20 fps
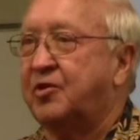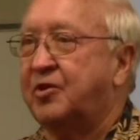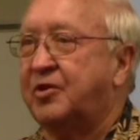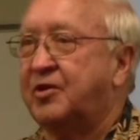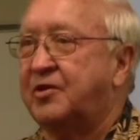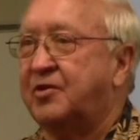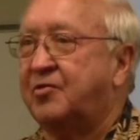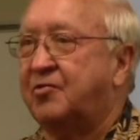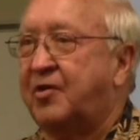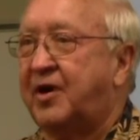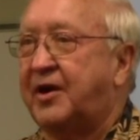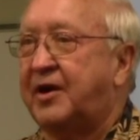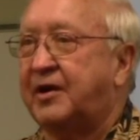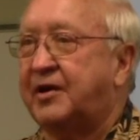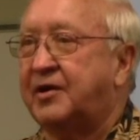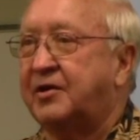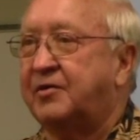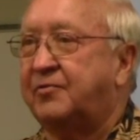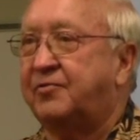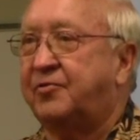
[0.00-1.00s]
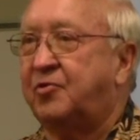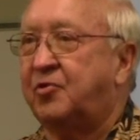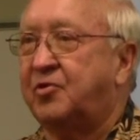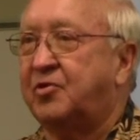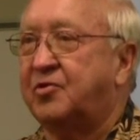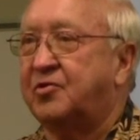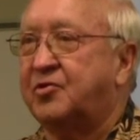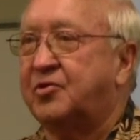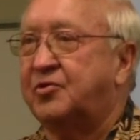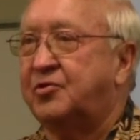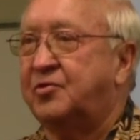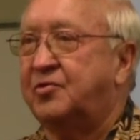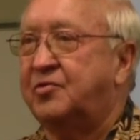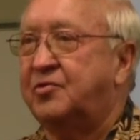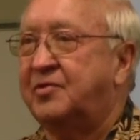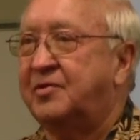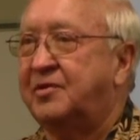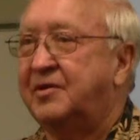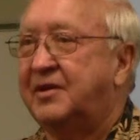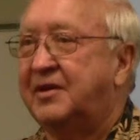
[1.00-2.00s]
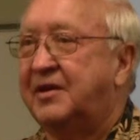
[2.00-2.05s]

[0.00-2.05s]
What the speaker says: we can track that foot or two,